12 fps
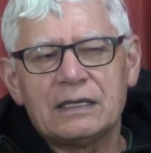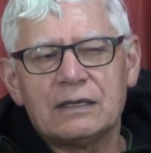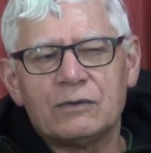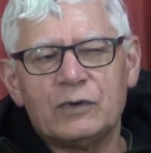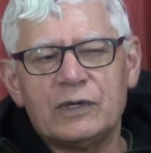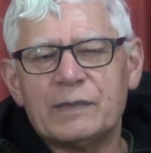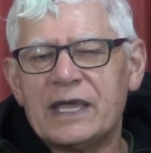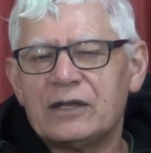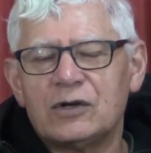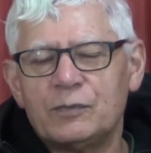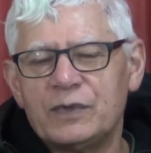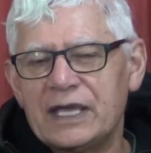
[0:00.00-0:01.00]
we may
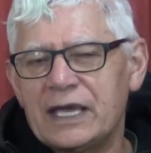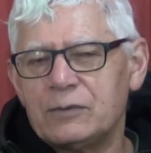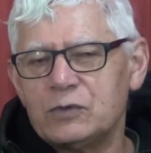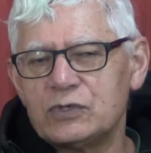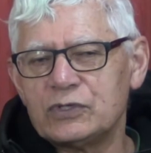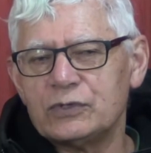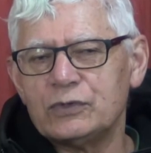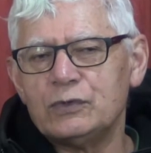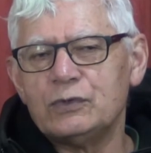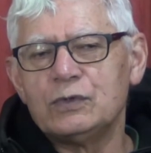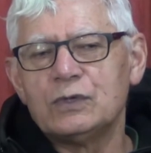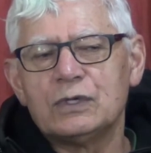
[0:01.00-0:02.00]
not be able to